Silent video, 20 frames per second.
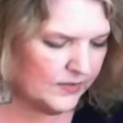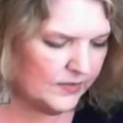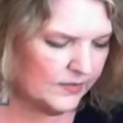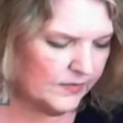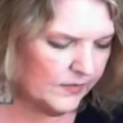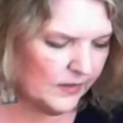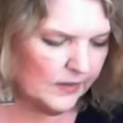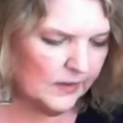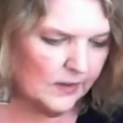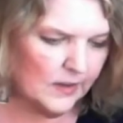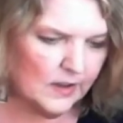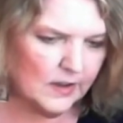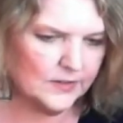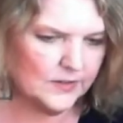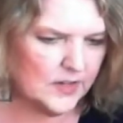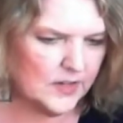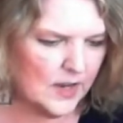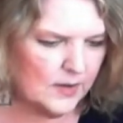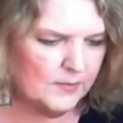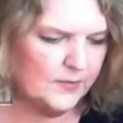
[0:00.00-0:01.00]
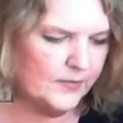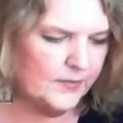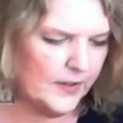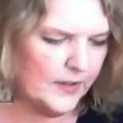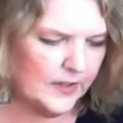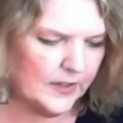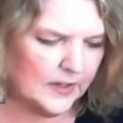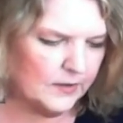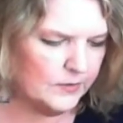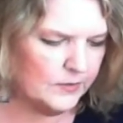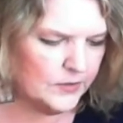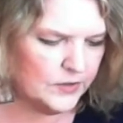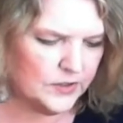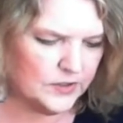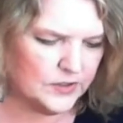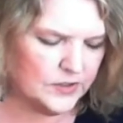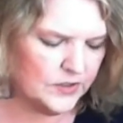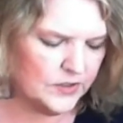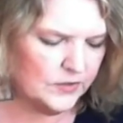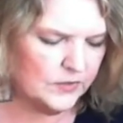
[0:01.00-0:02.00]
For a long time, it felt like I was
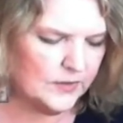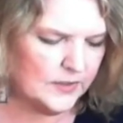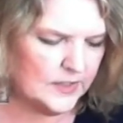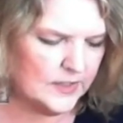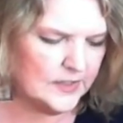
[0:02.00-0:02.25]
just doing the